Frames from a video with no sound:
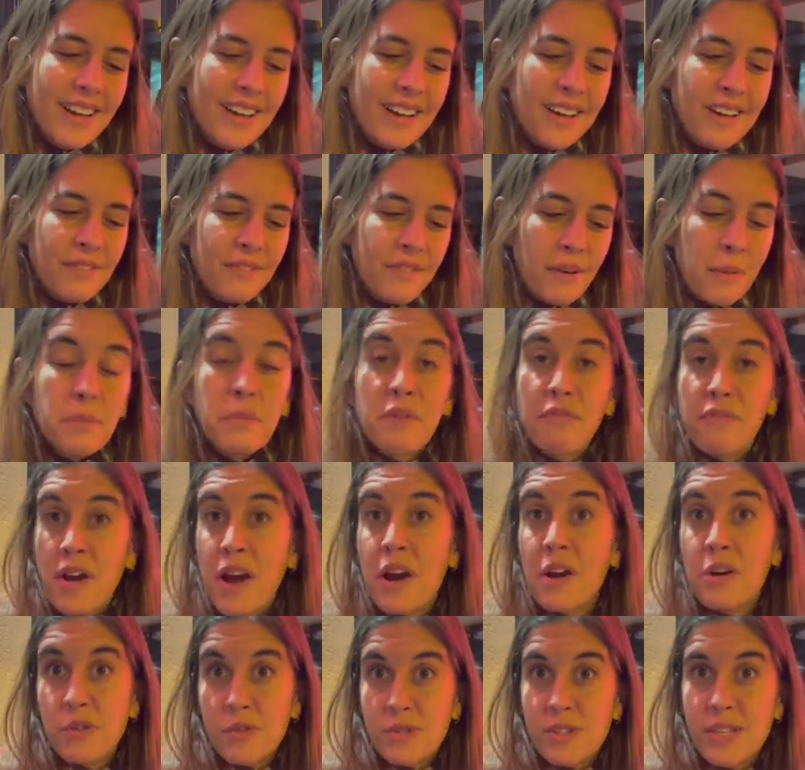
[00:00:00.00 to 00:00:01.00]
from the
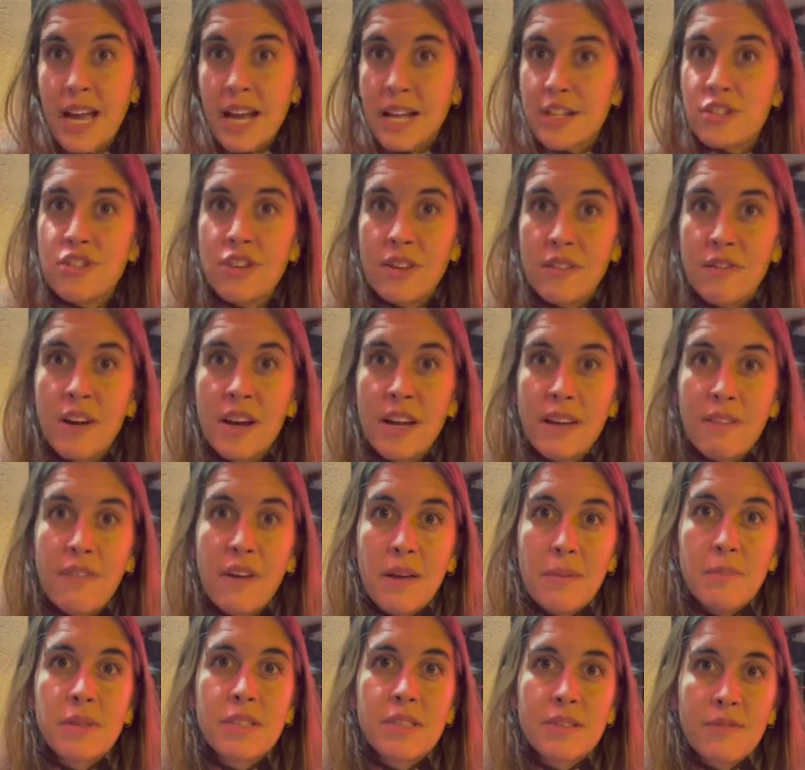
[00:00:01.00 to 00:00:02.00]
Pharaohs, actually, a very
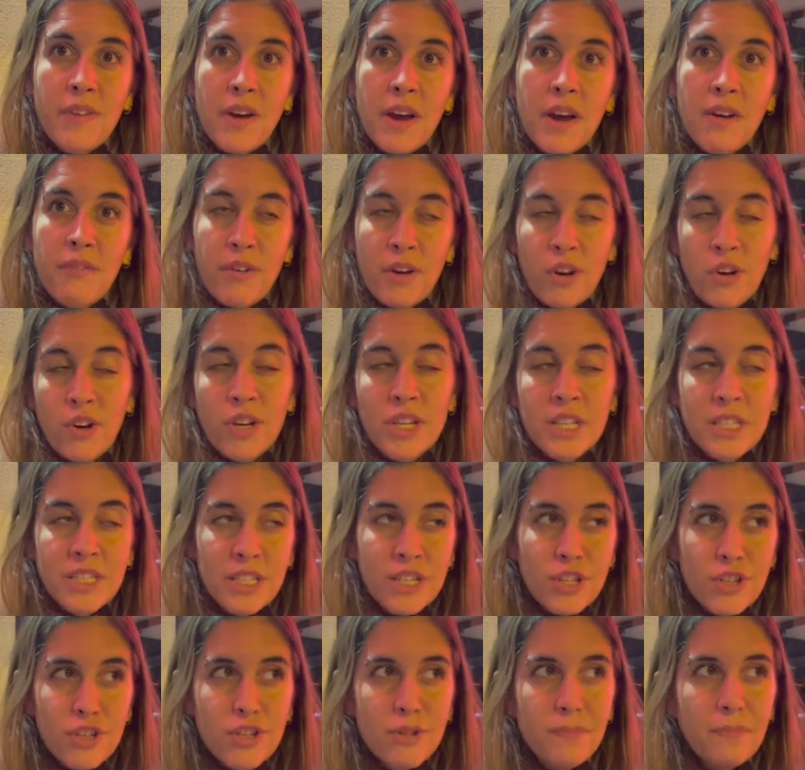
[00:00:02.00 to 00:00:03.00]
famous pharaonic
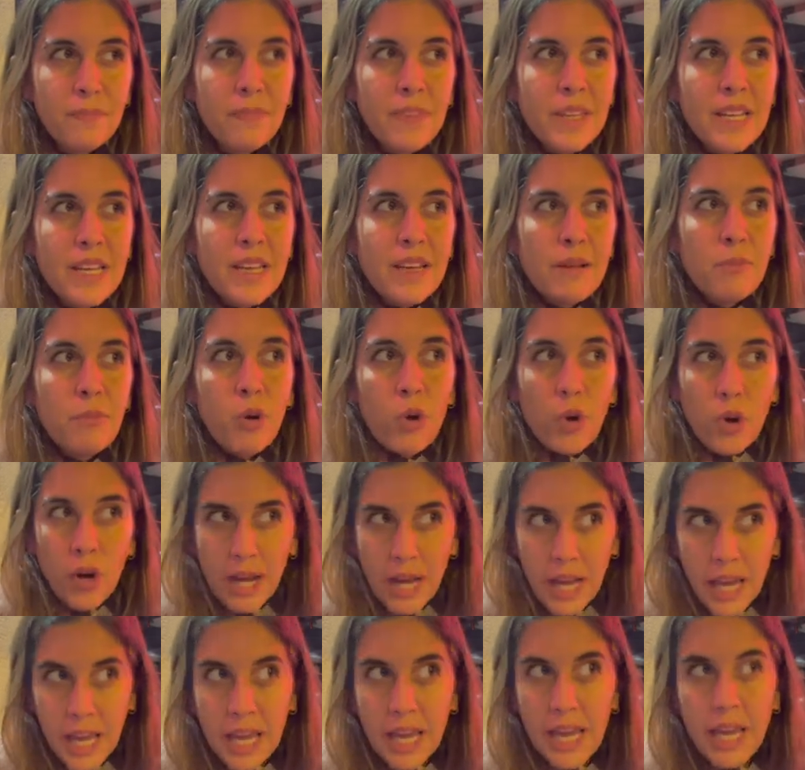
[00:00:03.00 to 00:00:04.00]
dish.
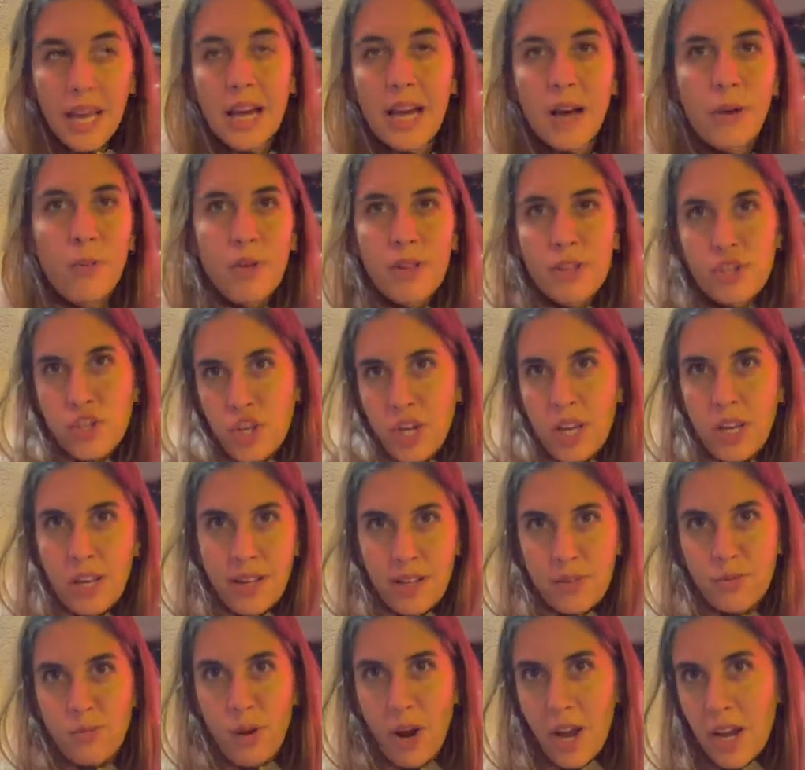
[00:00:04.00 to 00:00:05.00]
Bolchoï with chicken
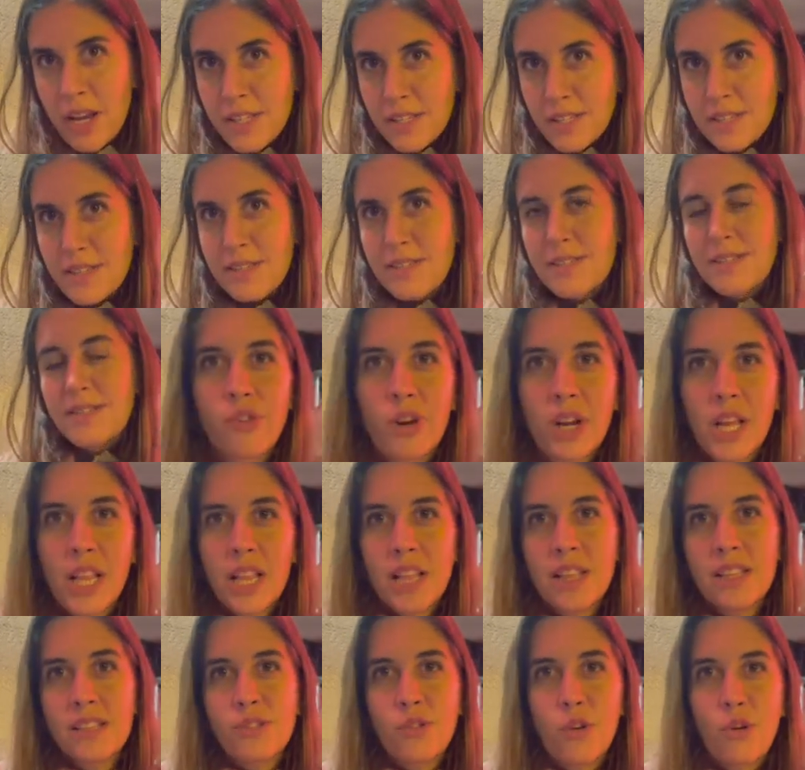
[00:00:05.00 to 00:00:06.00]
and rice,
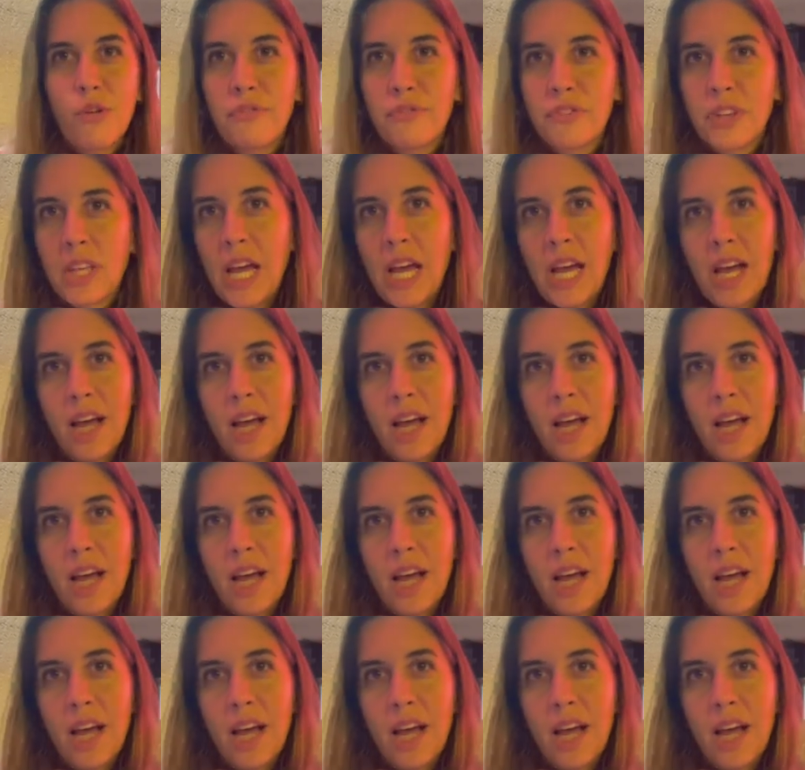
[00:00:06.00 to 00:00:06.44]
grilled kofta.